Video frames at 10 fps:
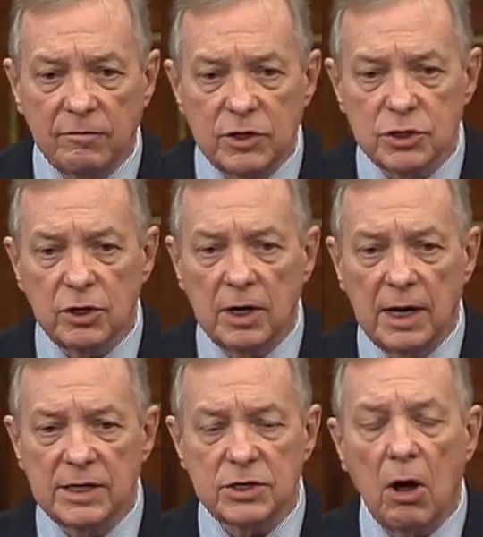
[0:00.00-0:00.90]
we should,
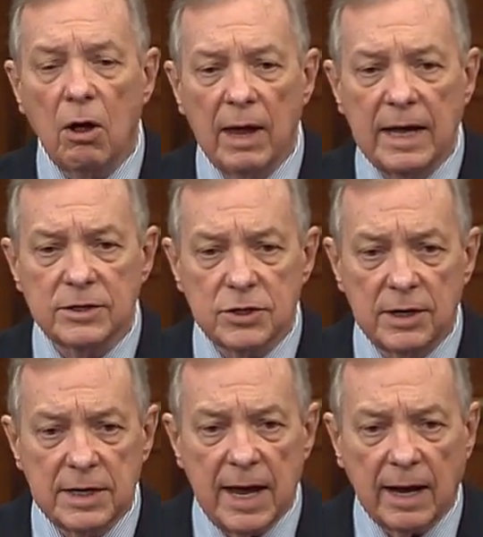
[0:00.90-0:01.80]
it's all hands
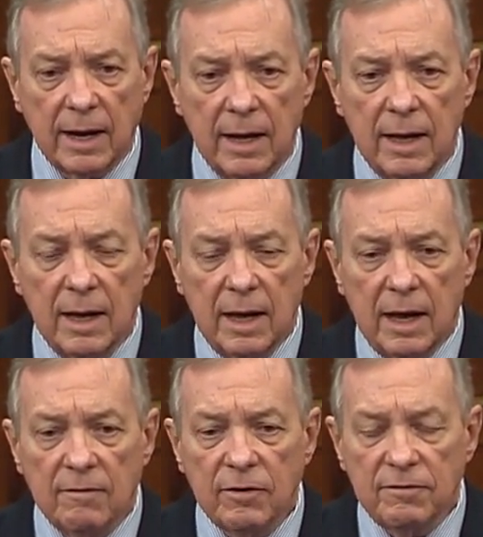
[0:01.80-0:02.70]
on deck.
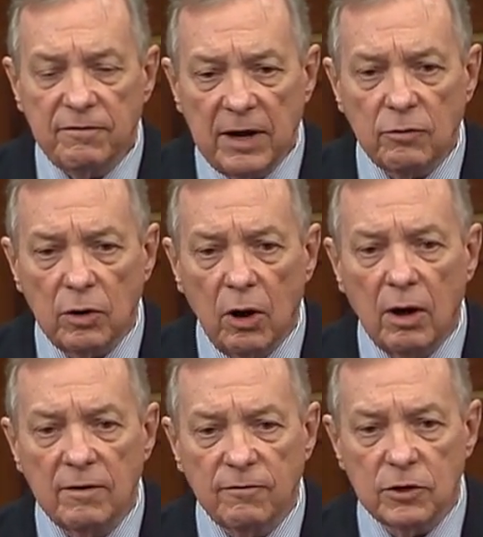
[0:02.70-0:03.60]
Every federal law
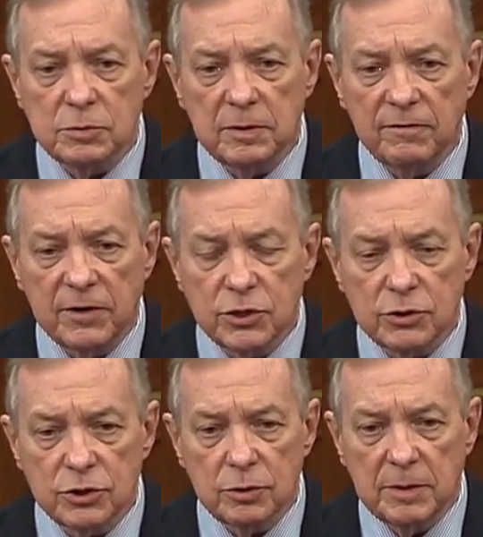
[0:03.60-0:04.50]
enforcement official
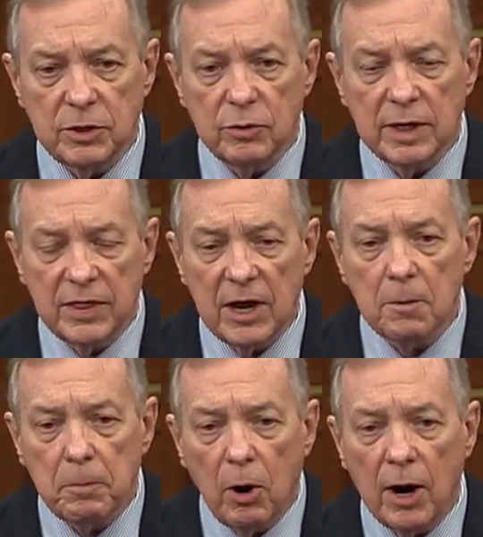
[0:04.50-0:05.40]
should be doing their
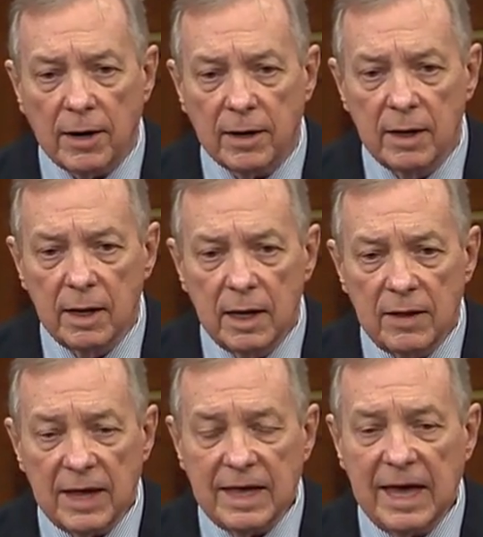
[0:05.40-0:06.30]
part.
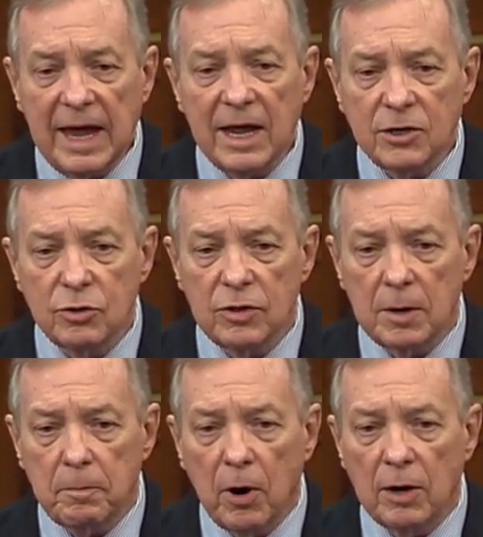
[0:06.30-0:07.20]
They cannot do their
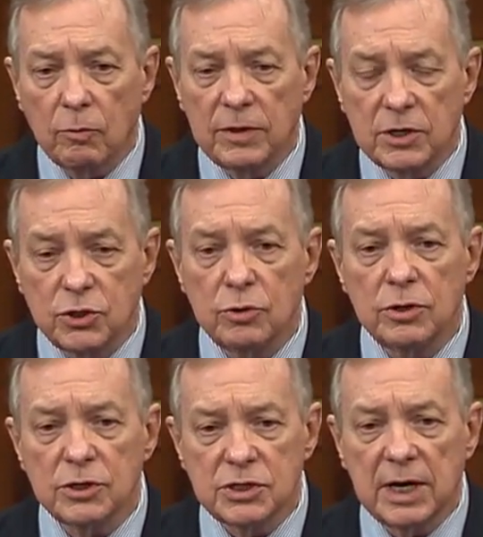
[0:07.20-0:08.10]
part when the
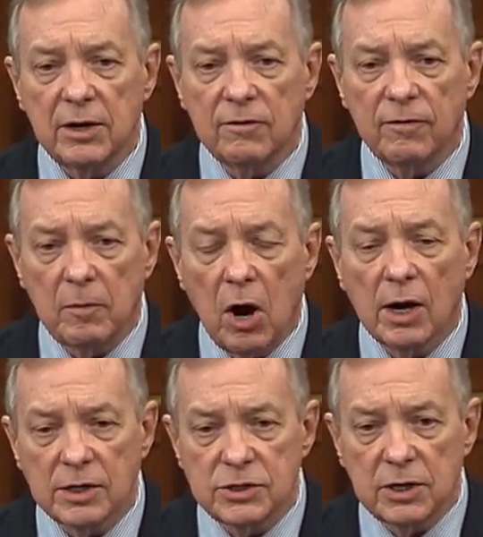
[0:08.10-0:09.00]
junior senator from
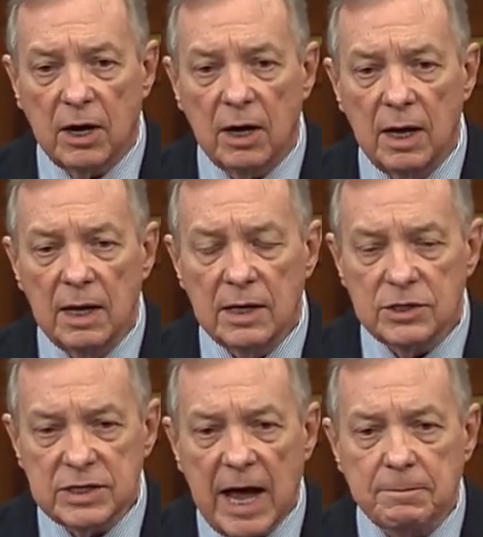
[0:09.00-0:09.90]
Arkansas
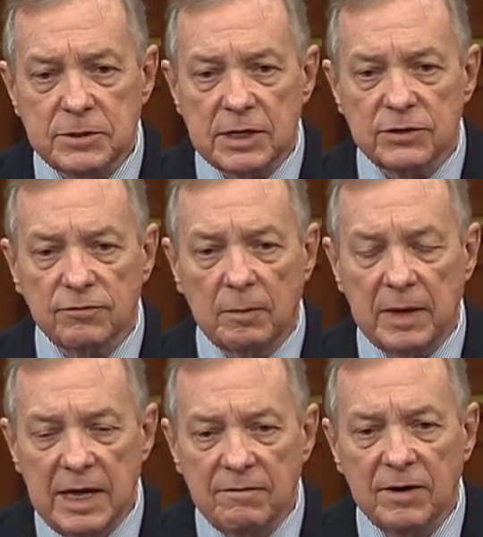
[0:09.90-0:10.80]
stops us from
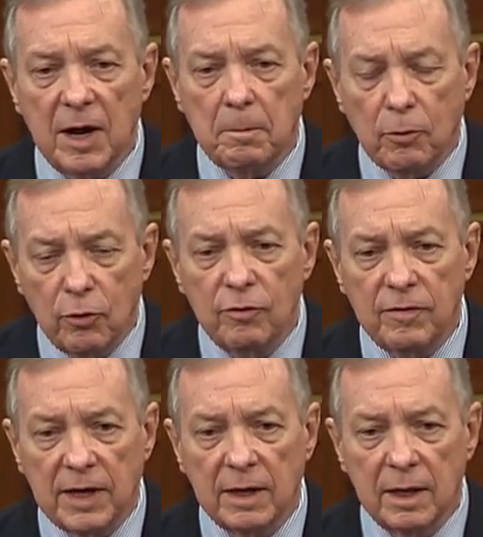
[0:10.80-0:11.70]
even
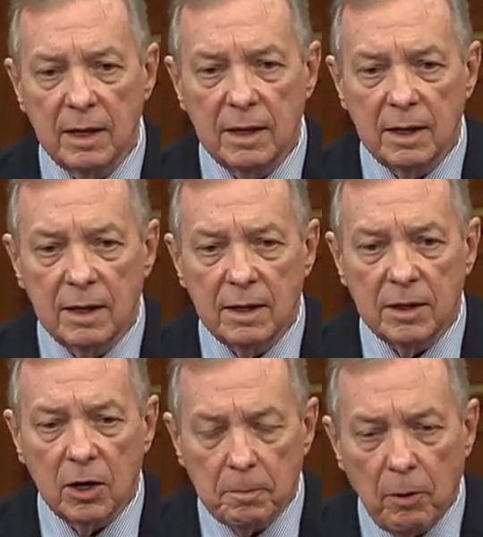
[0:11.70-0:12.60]
approving
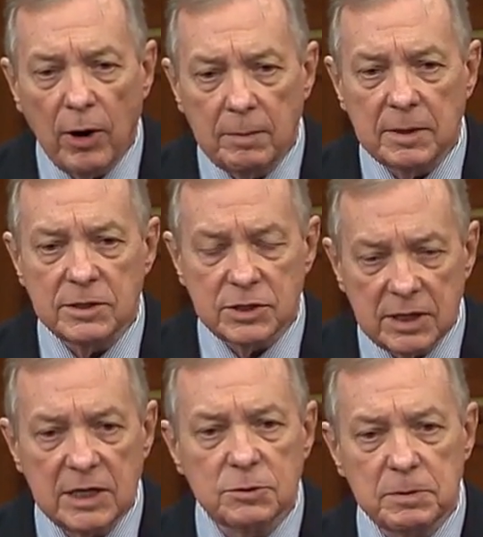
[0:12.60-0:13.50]
their appointments to
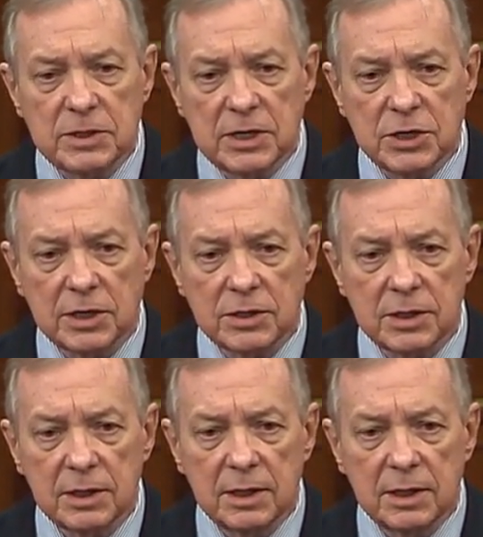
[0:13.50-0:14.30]
these positions.